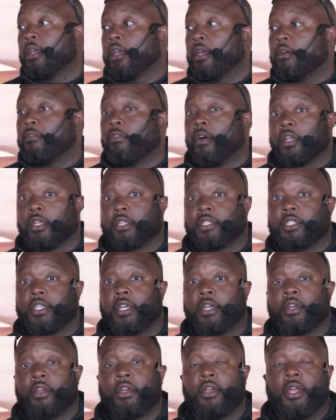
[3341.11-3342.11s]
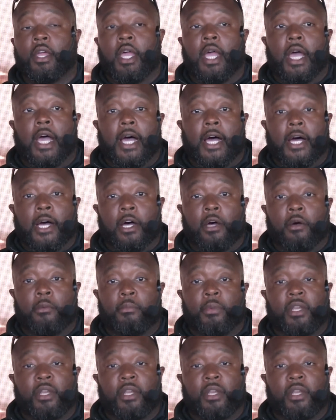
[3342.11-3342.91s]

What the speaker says: volunteer. But if you